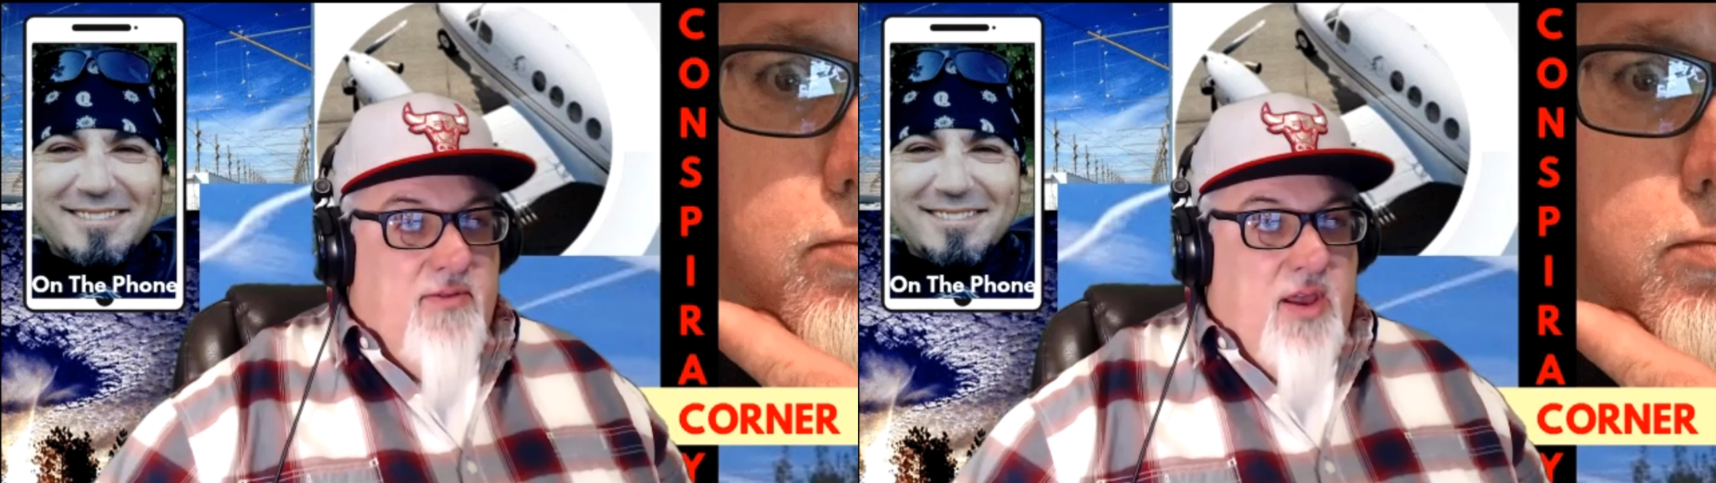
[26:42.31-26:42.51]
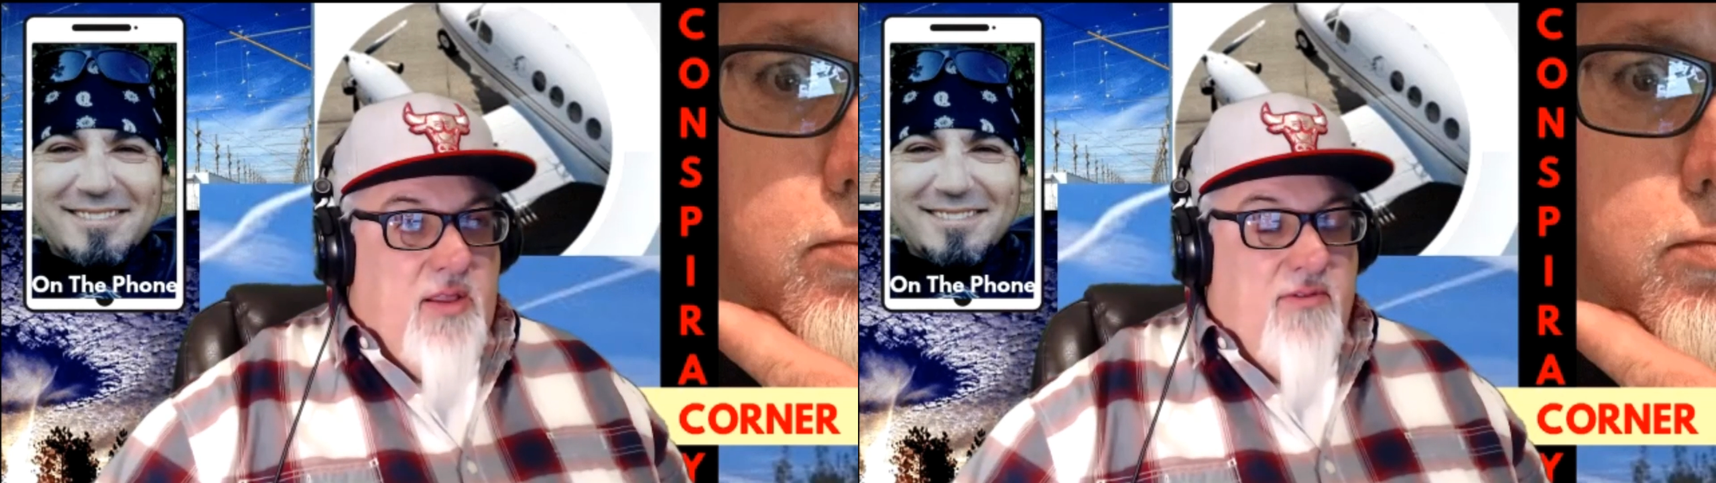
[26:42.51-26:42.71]

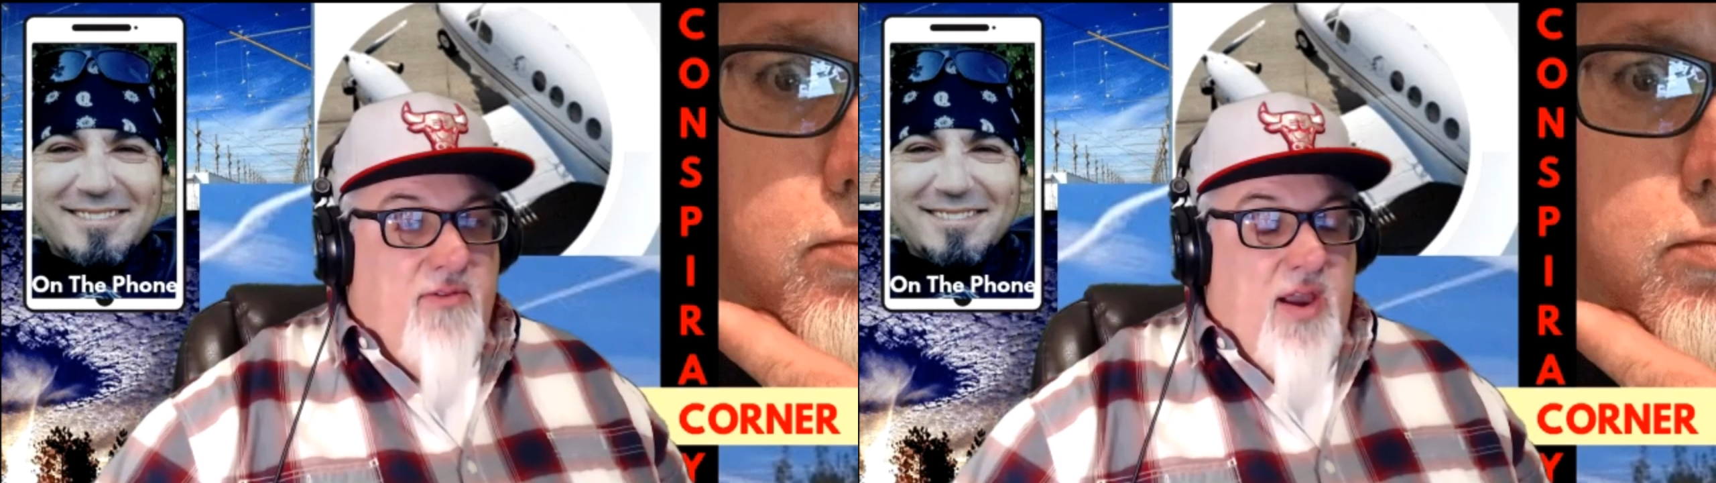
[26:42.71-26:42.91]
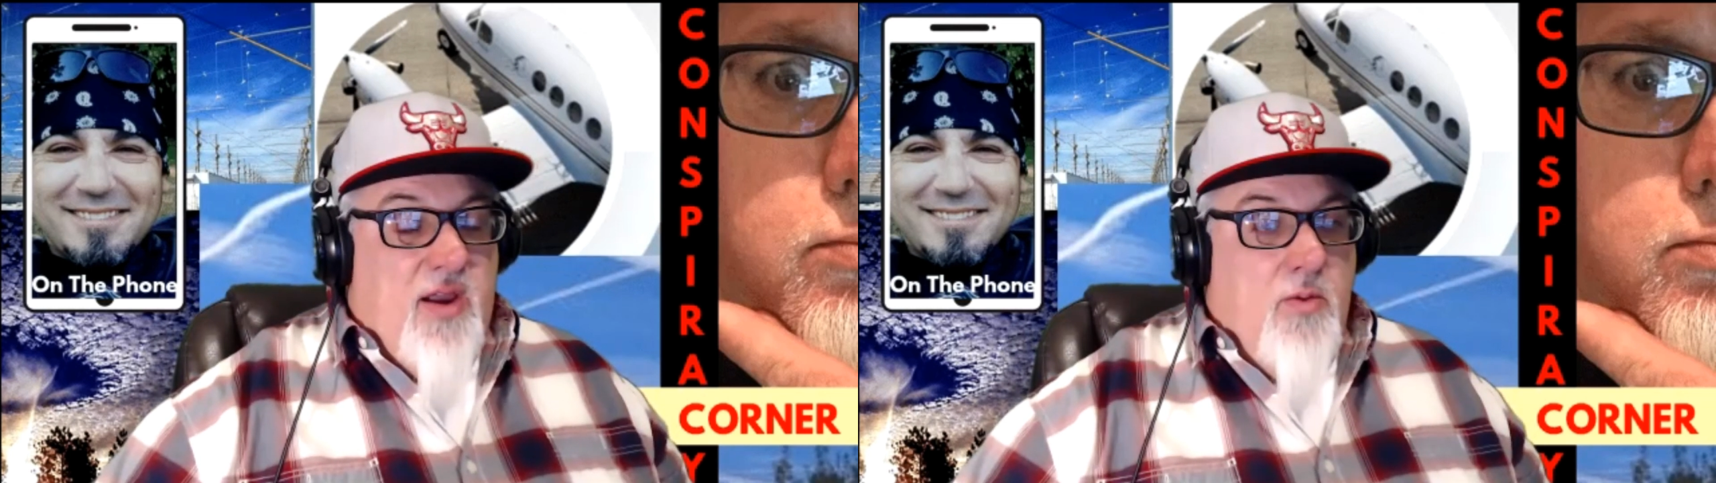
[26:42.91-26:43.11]
like the
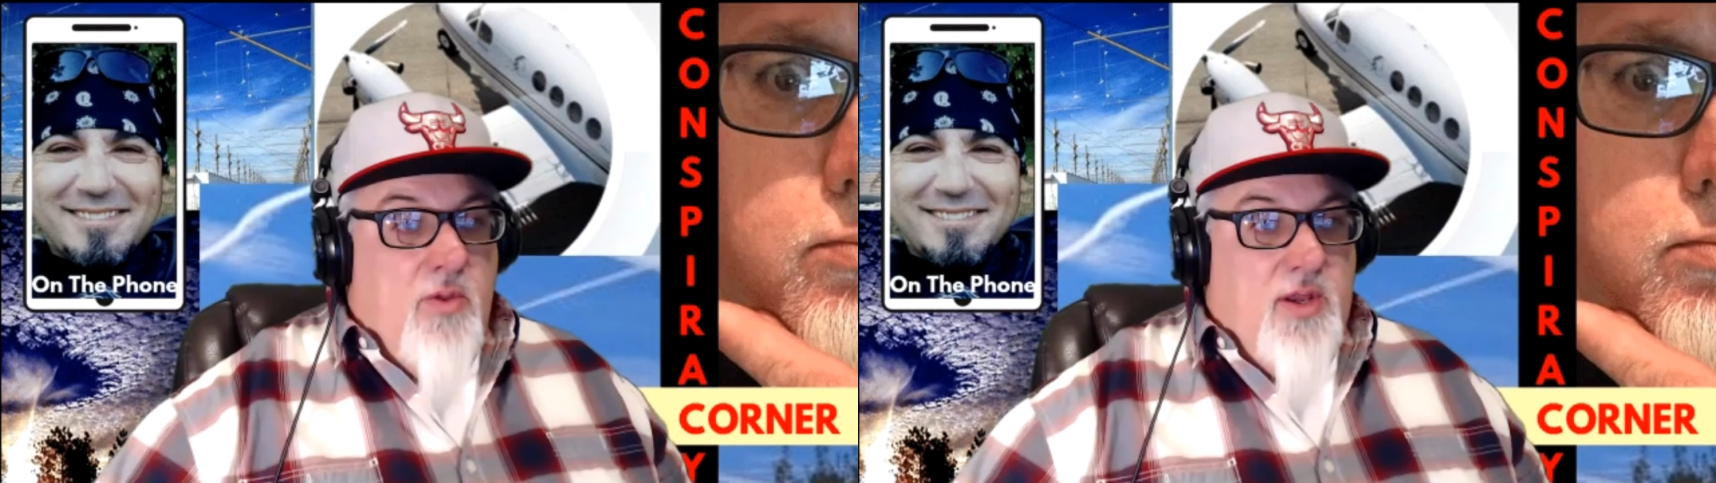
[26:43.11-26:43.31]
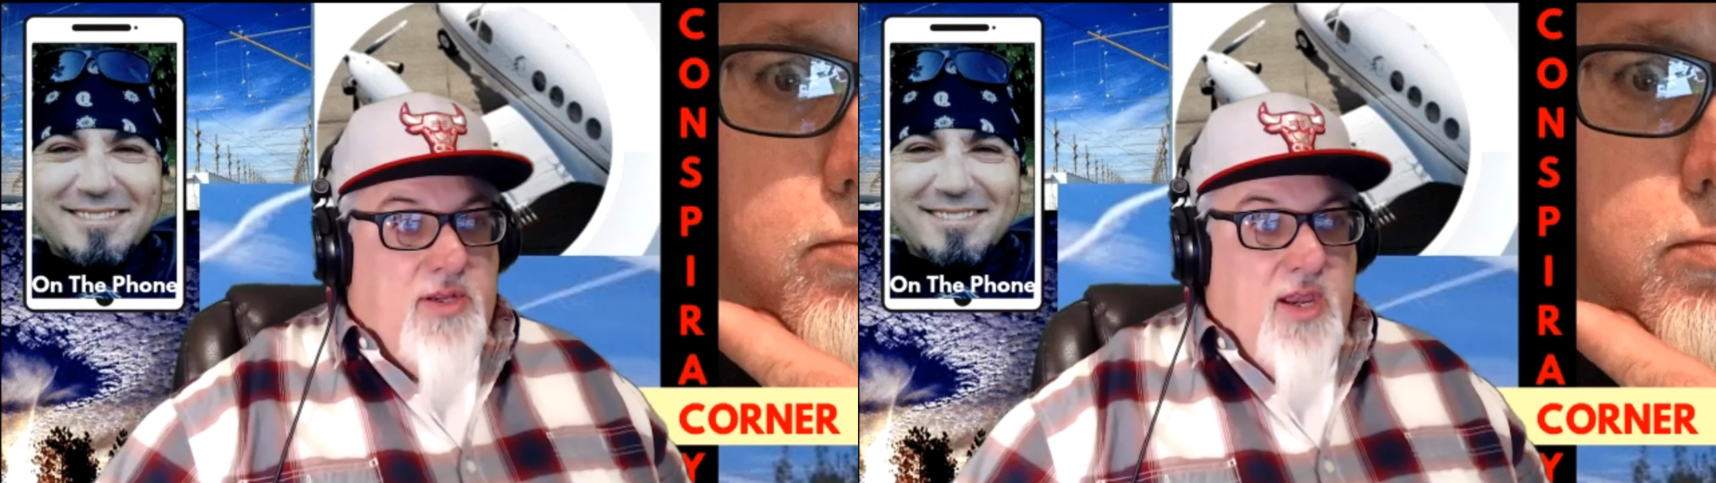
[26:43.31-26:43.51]
FICA
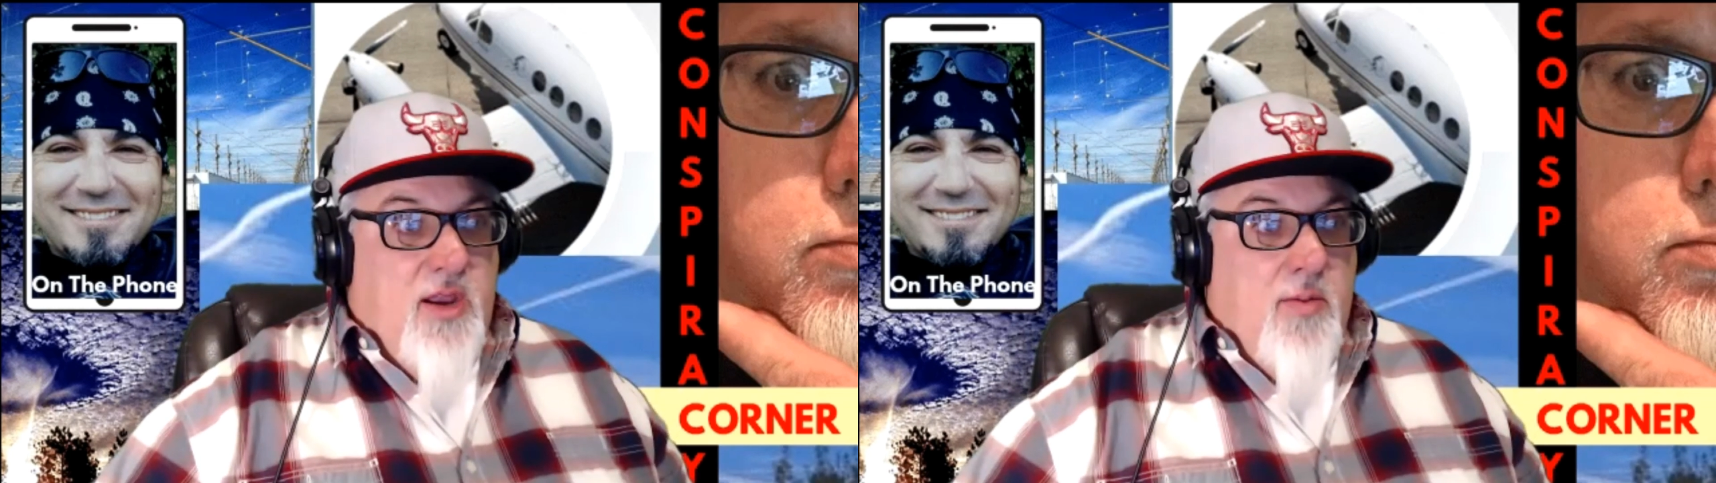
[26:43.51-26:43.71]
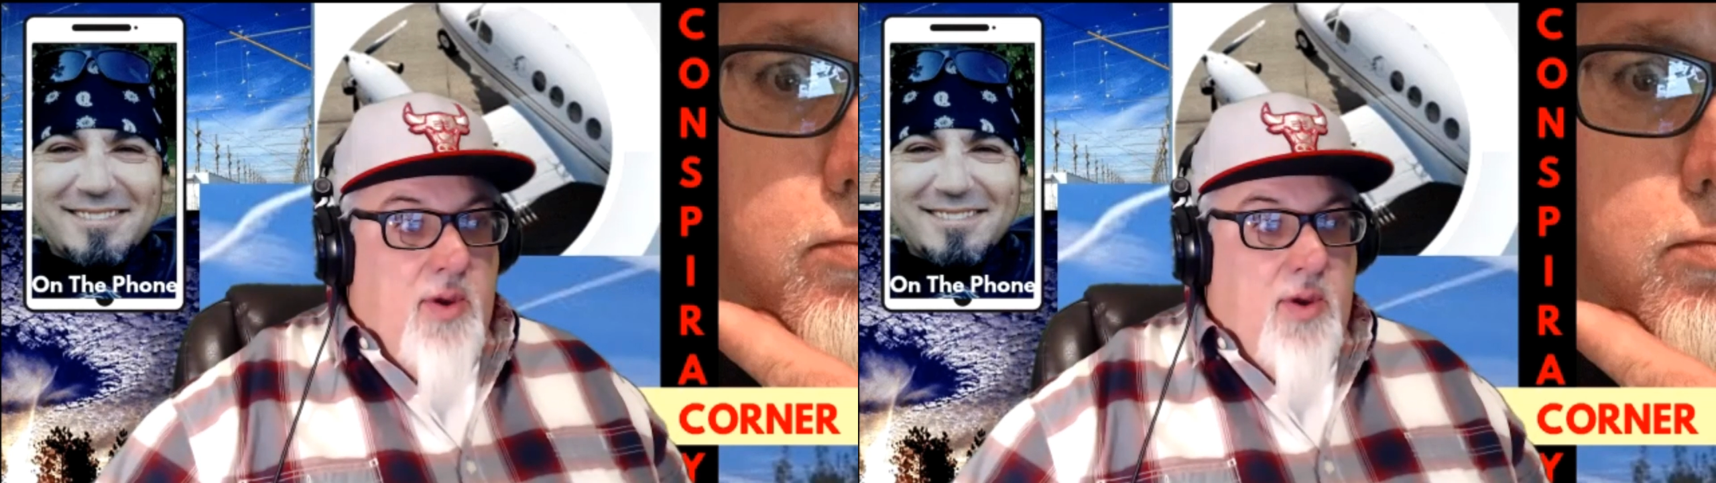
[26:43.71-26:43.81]
where they take your